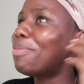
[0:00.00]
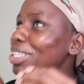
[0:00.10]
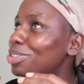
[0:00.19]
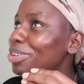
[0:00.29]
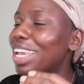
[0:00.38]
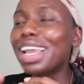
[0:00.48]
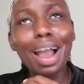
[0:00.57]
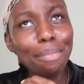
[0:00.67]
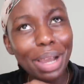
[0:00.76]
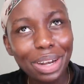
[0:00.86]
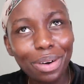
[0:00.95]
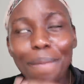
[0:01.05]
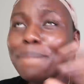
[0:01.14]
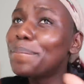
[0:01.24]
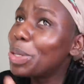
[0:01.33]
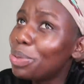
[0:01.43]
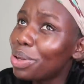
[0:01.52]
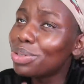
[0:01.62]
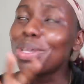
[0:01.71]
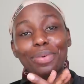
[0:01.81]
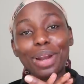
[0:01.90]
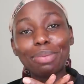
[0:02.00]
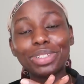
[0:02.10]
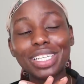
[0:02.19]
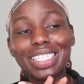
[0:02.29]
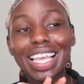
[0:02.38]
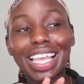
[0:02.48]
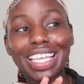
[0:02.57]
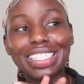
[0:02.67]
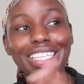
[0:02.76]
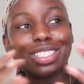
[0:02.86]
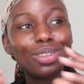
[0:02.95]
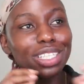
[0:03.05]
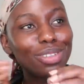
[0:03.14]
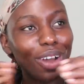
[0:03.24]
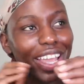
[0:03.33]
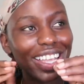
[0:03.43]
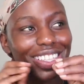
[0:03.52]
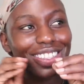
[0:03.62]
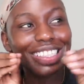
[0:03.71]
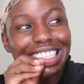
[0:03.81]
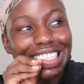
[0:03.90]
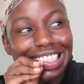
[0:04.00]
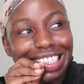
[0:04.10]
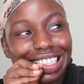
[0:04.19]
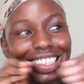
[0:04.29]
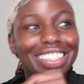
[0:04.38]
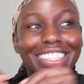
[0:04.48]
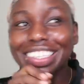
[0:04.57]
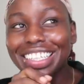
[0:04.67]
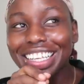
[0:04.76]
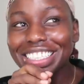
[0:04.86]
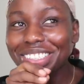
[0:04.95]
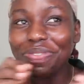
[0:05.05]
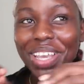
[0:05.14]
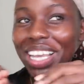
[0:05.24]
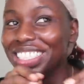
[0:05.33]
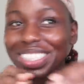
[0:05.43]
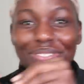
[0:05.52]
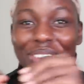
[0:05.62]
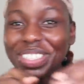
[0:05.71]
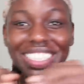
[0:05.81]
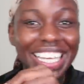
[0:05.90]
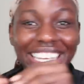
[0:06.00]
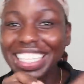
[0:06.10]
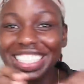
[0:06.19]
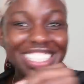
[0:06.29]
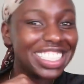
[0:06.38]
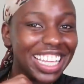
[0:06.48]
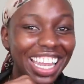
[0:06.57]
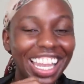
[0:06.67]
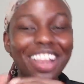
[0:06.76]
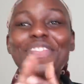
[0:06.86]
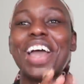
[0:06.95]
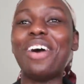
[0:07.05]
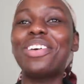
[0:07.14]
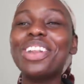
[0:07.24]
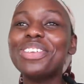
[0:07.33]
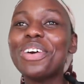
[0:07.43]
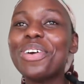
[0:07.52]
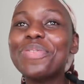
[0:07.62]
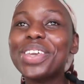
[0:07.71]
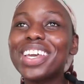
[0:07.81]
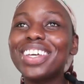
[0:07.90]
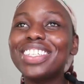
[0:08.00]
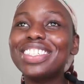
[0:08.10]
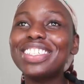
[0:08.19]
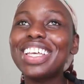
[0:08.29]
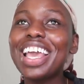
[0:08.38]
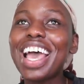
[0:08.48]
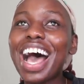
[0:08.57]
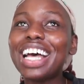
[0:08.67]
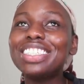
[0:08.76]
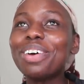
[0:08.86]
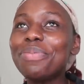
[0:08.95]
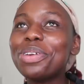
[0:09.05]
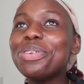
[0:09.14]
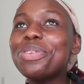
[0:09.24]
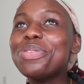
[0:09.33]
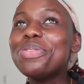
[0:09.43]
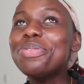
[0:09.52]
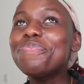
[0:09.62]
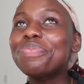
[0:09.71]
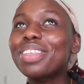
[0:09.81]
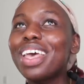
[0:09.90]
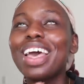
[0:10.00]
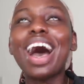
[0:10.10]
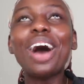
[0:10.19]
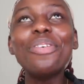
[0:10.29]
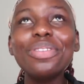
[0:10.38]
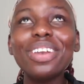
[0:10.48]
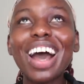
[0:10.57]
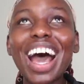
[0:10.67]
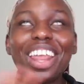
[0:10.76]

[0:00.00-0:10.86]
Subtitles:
am I joking? Am I not? Who knows? But what I'm trying to say is it's a bit tricky still. I want to know, because as someone who I don't